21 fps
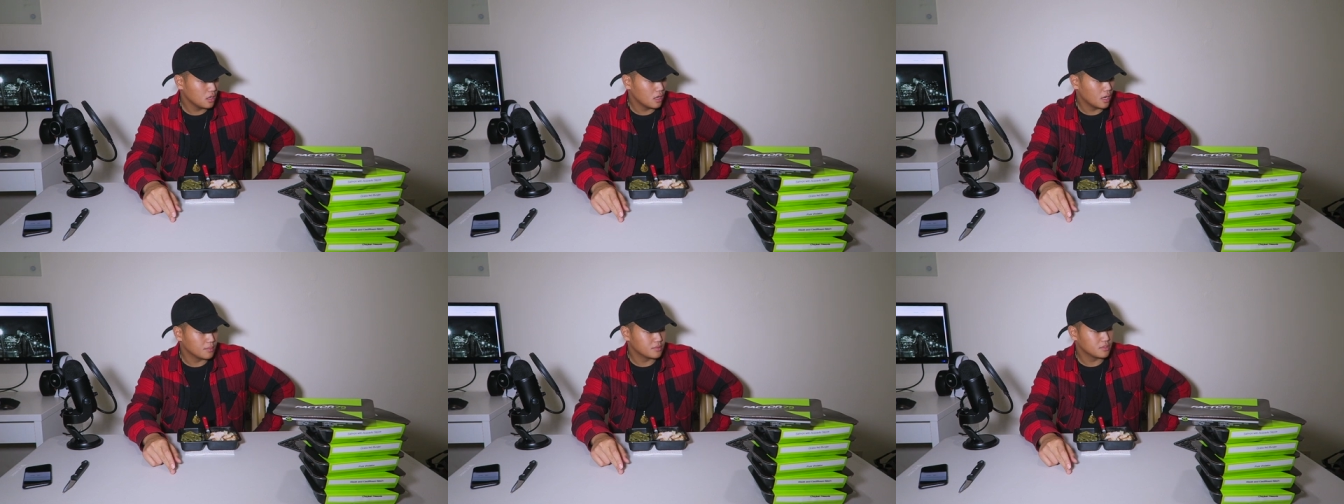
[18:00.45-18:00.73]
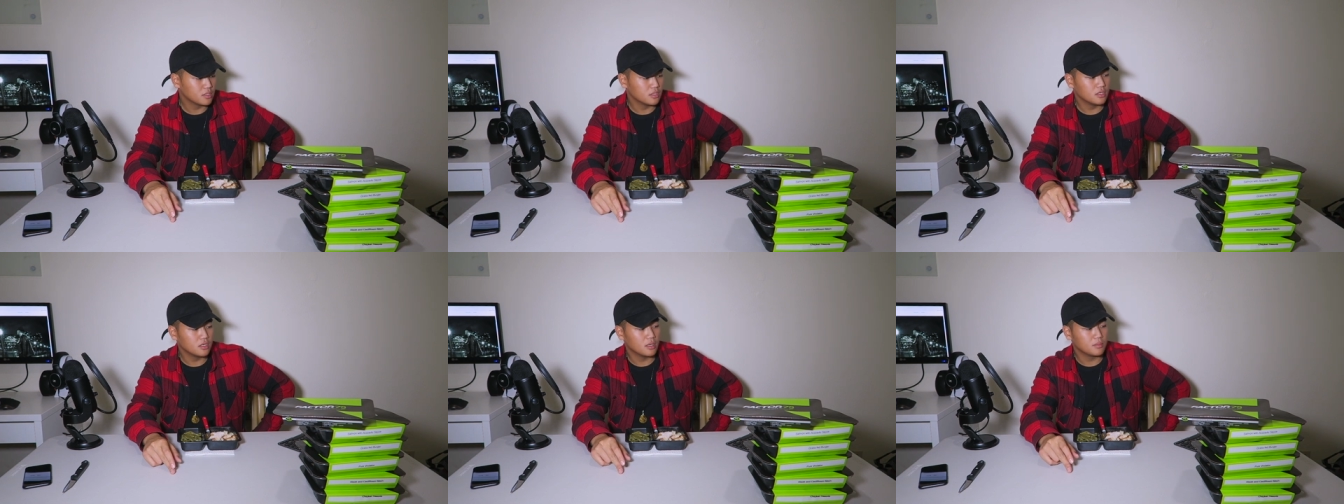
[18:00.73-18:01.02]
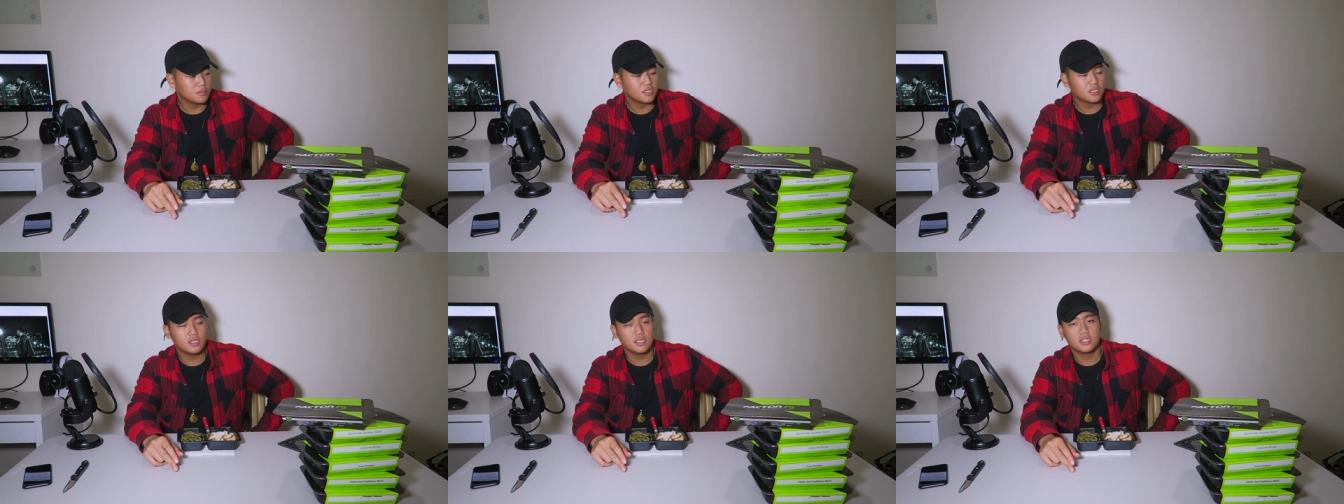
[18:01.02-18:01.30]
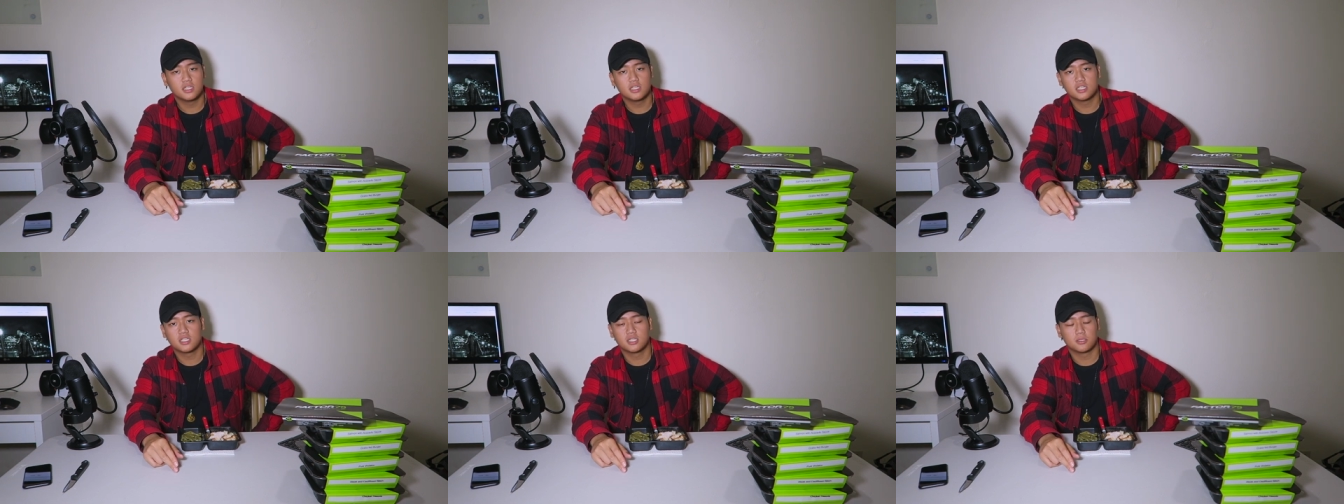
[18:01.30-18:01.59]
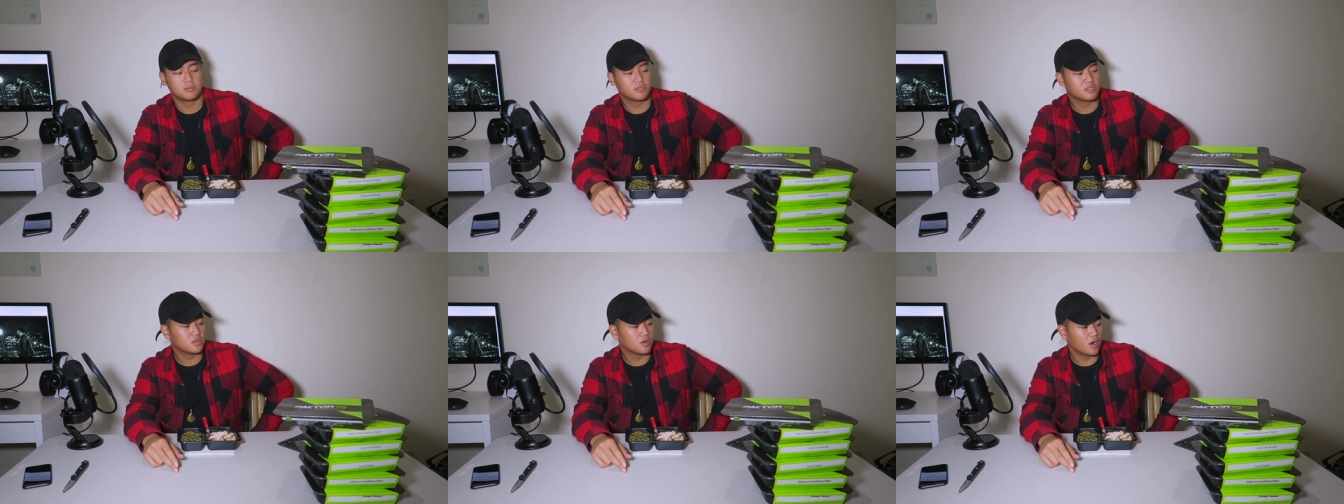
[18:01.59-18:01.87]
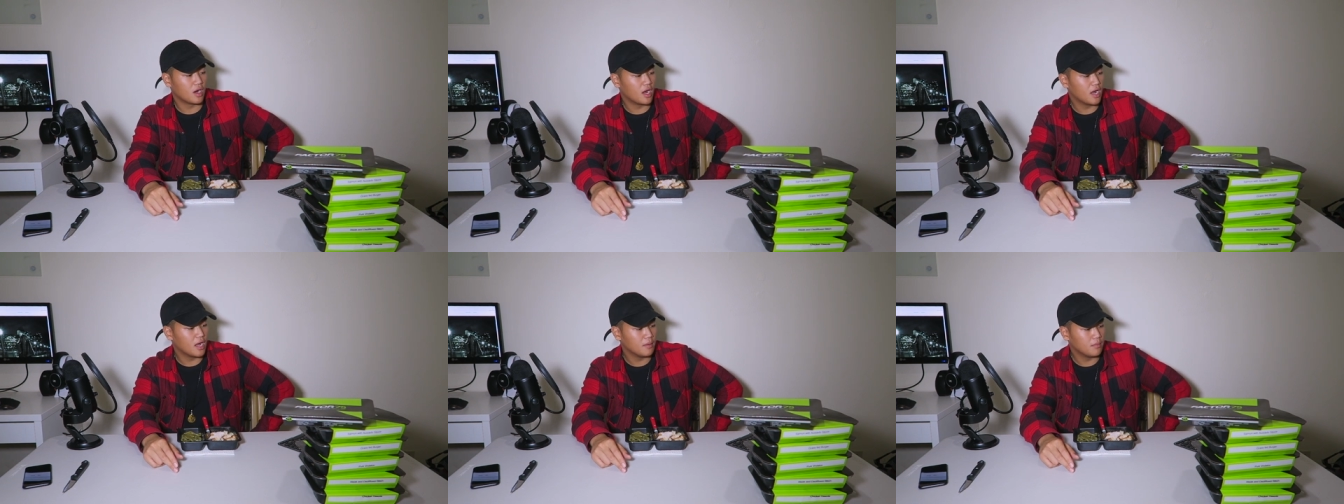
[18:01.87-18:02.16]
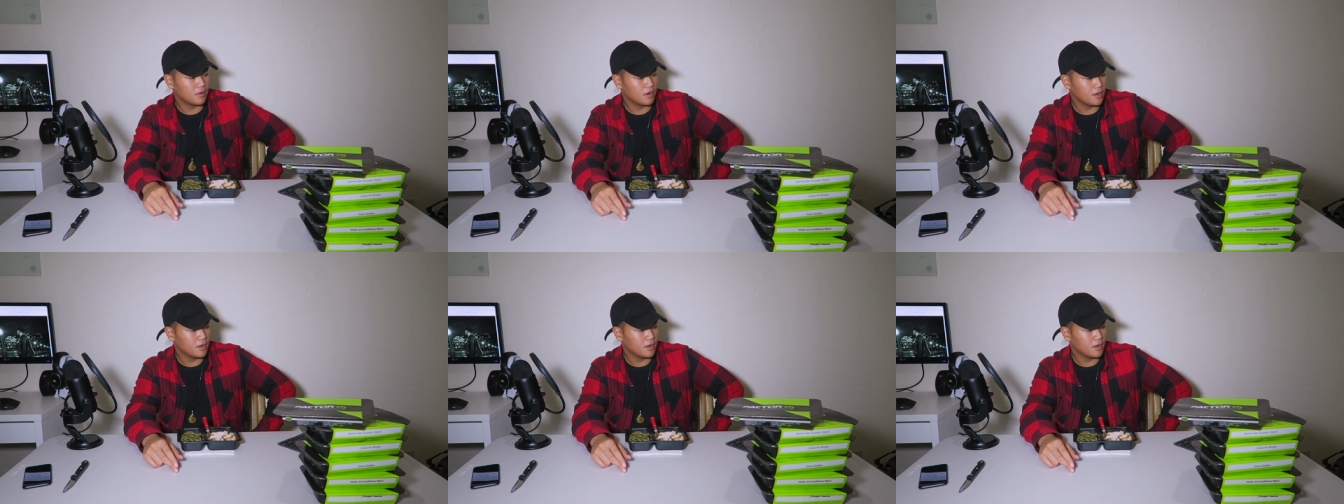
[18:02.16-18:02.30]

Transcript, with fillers: I'm sure you can just subscribe,